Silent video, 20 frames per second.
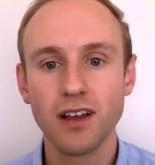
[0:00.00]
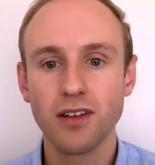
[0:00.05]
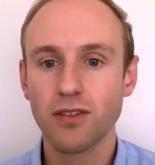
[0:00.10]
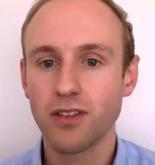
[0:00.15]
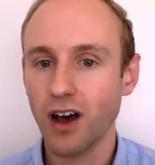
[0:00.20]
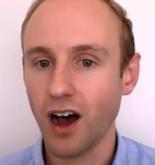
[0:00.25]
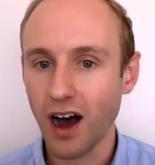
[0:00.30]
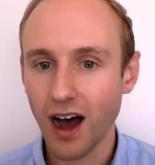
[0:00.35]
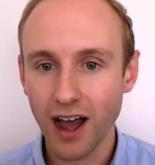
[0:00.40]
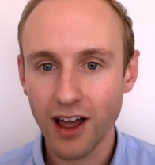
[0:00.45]

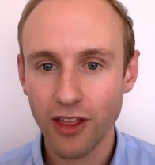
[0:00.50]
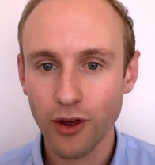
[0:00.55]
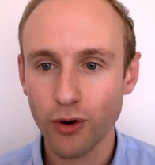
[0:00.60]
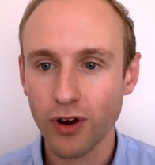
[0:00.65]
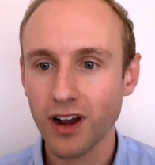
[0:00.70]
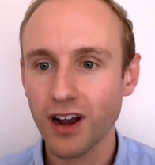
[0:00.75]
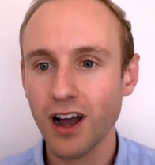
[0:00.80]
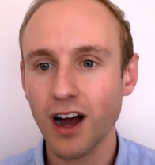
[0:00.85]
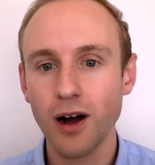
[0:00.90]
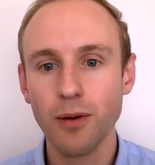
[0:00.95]
the higher their
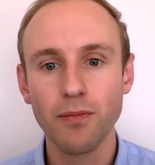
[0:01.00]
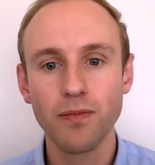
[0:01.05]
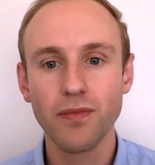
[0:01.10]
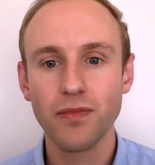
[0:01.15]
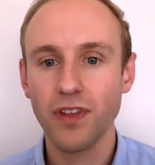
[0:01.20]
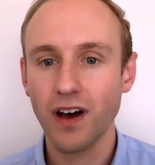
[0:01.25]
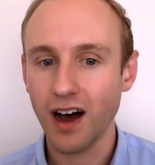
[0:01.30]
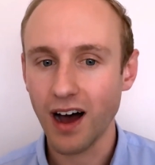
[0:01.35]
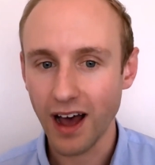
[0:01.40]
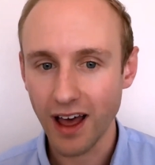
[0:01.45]
income,
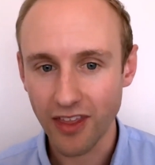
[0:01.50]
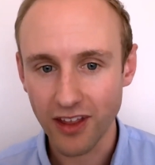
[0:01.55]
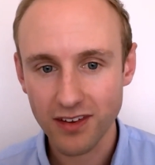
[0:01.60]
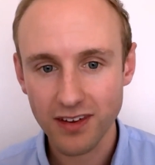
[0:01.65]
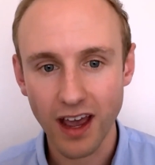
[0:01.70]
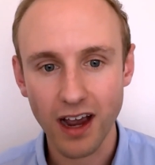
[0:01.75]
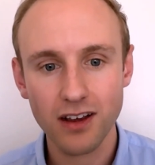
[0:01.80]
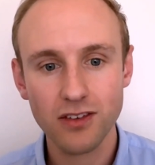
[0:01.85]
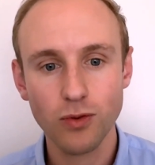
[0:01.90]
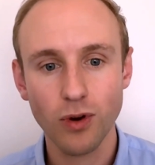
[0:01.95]
the higher the
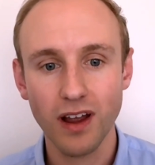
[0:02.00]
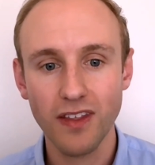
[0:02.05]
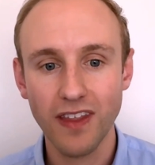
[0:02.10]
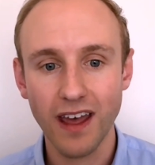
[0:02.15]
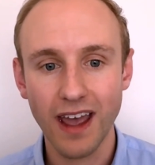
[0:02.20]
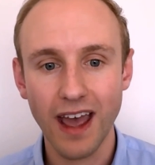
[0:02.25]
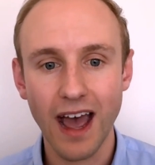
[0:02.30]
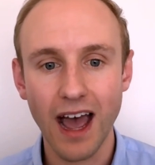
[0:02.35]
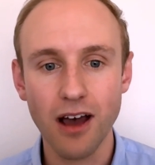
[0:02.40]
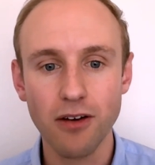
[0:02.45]
tax rate they
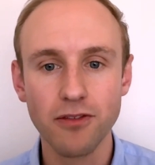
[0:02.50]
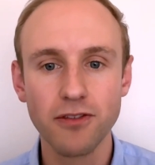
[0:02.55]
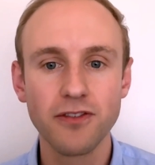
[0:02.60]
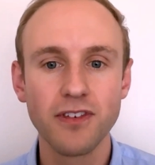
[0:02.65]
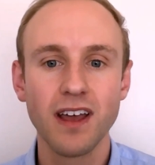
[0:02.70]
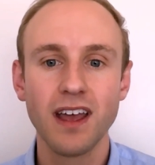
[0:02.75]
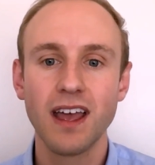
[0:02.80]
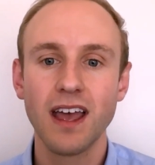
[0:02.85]
have